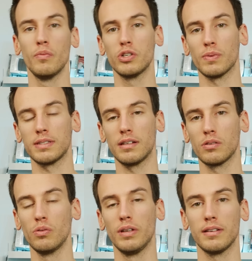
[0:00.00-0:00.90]
which was then
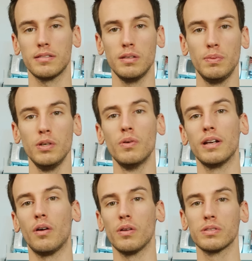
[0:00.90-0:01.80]
cooling the CPU
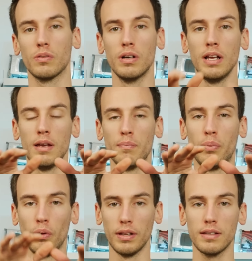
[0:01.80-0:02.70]
and also
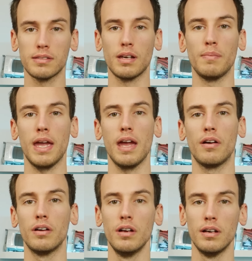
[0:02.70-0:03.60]
pulling some
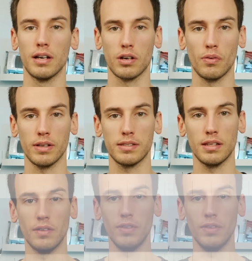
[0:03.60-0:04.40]
air across the